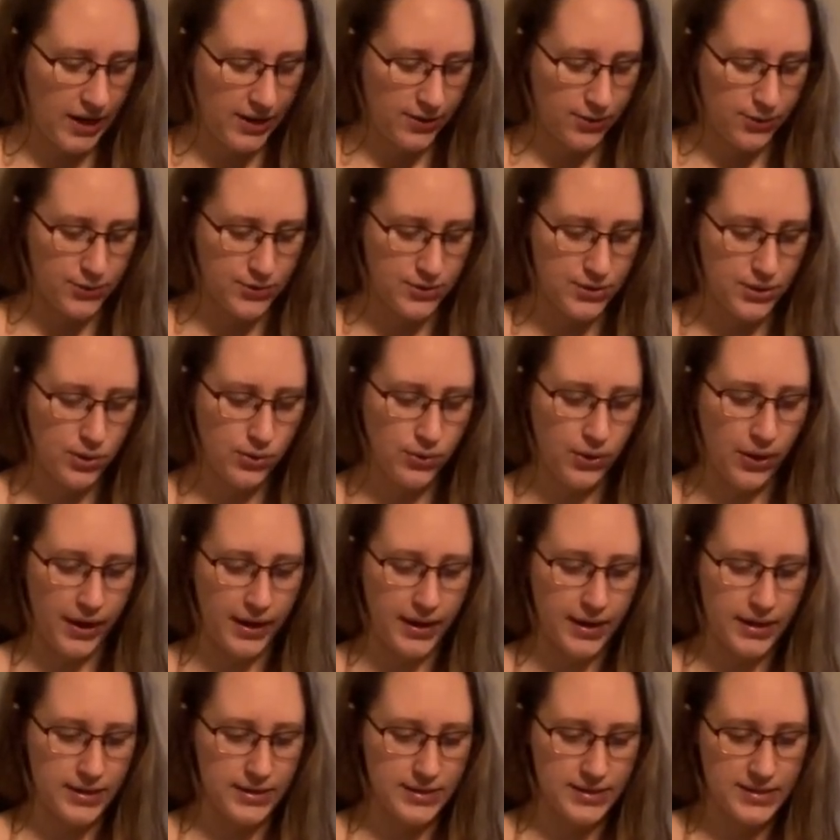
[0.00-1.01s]
There's no like
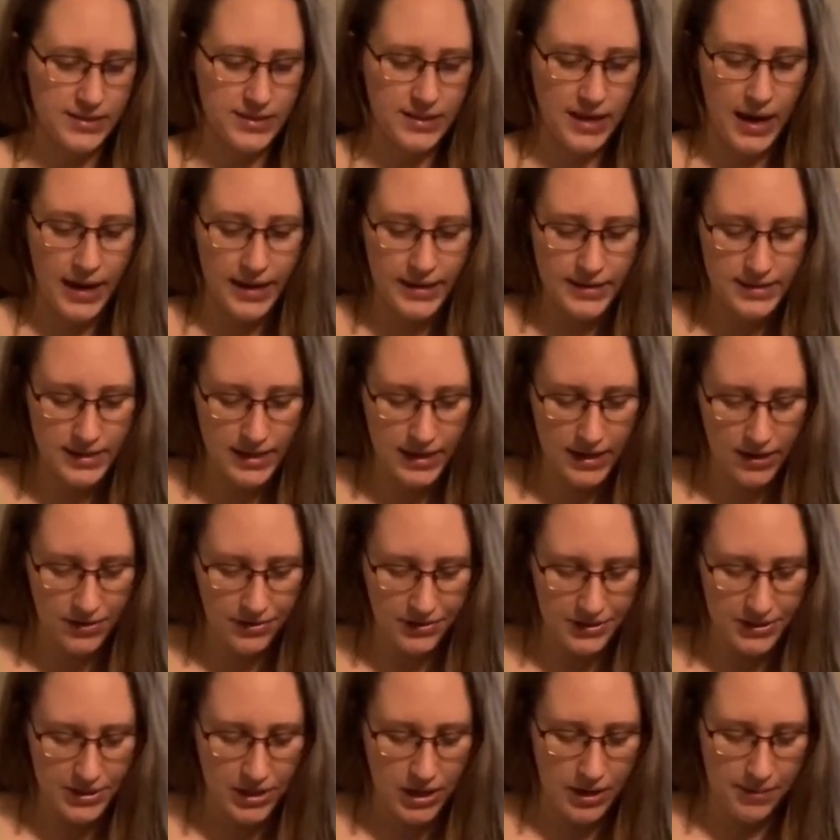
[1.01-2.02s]
sizing on
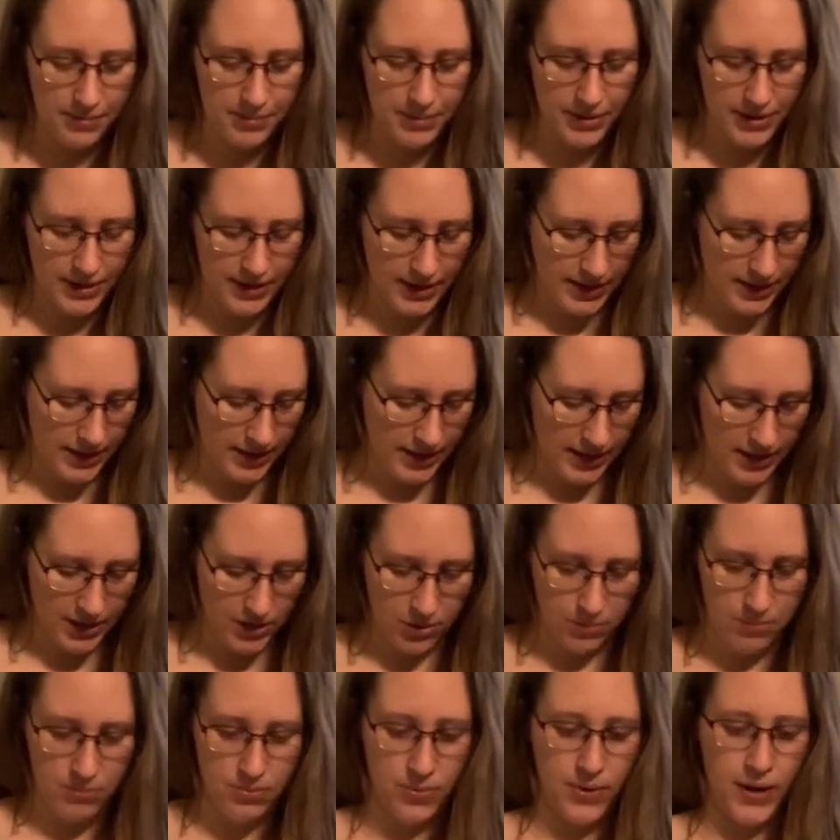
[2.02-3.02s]
the top or anything, no
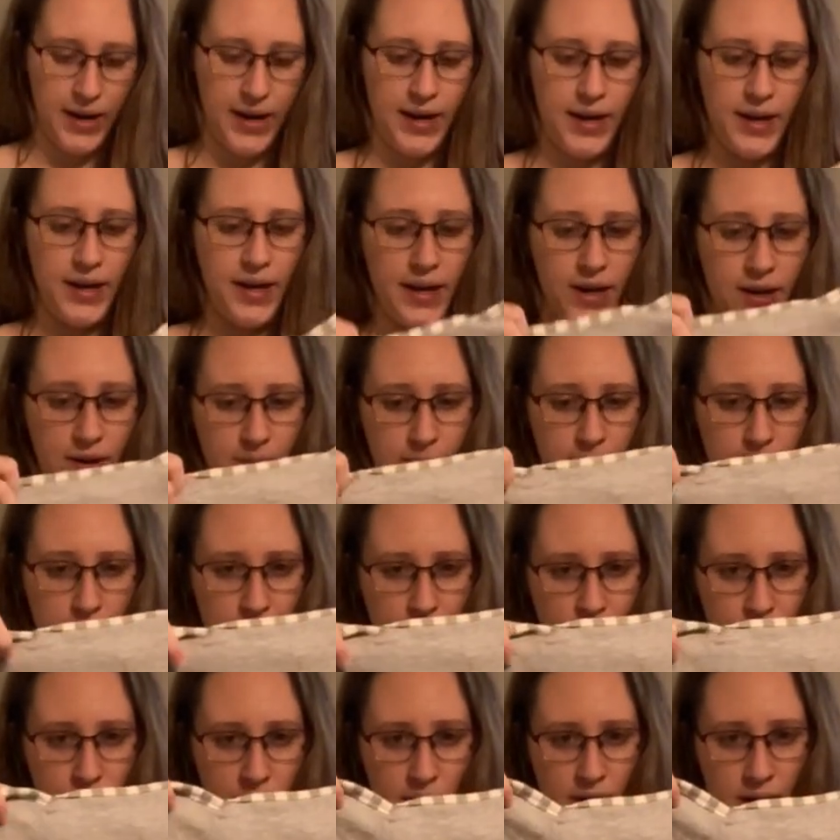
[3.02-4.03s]
branding or
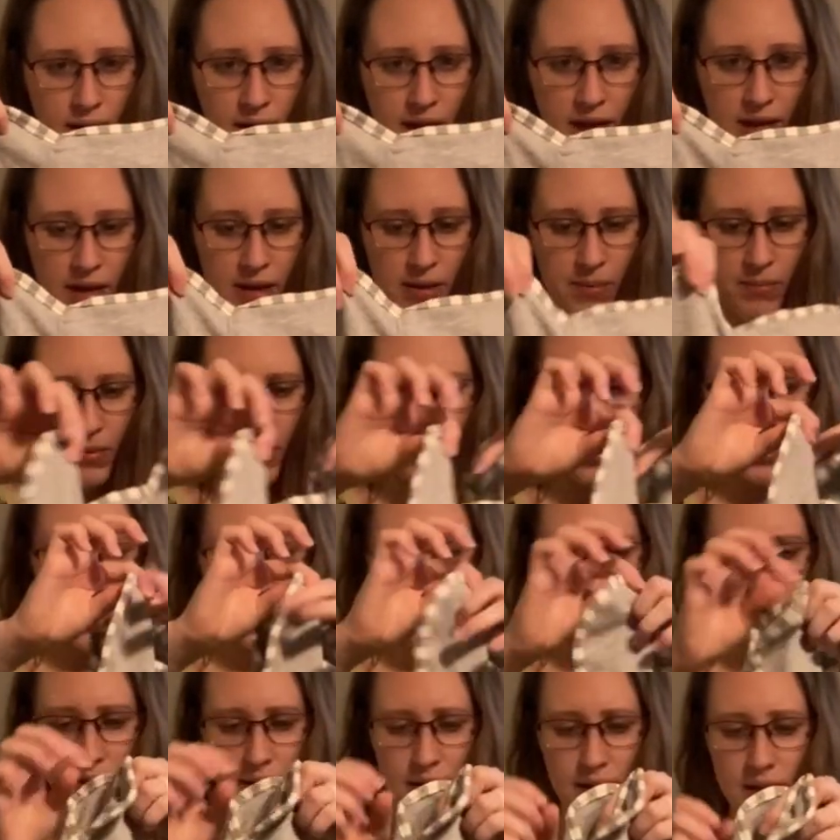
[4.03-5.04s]
whatever. But
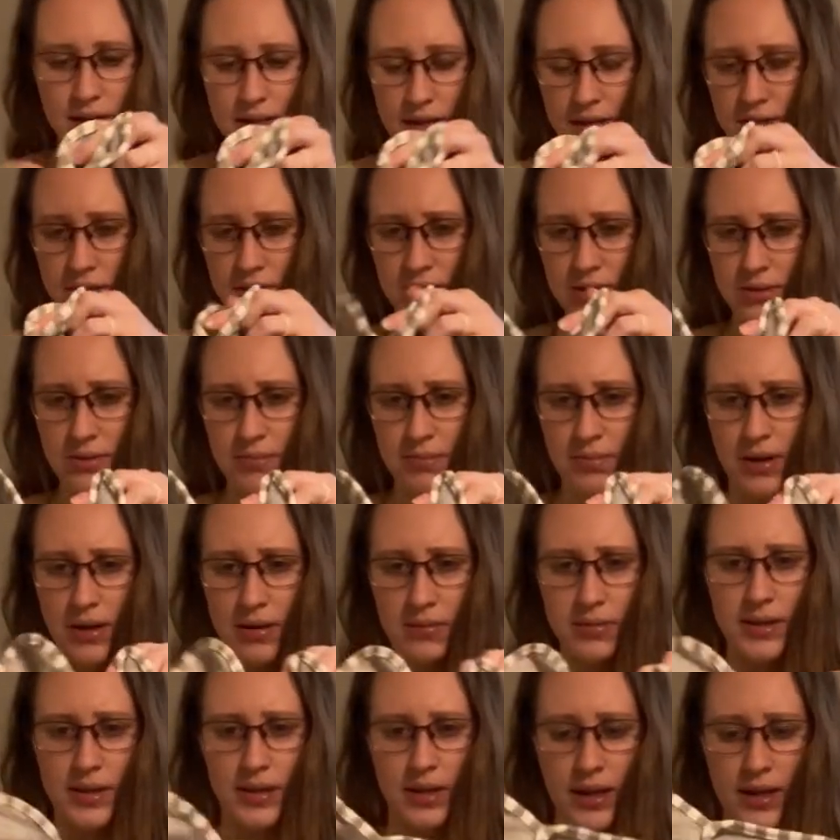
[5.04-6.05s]
I think she'll
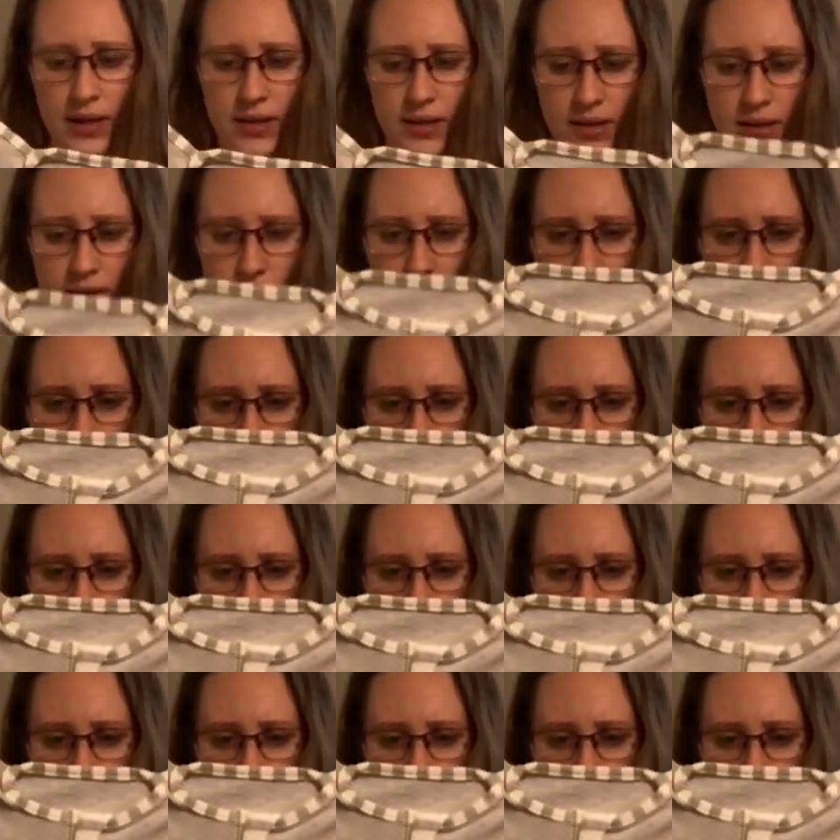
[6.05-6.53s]
probably like this.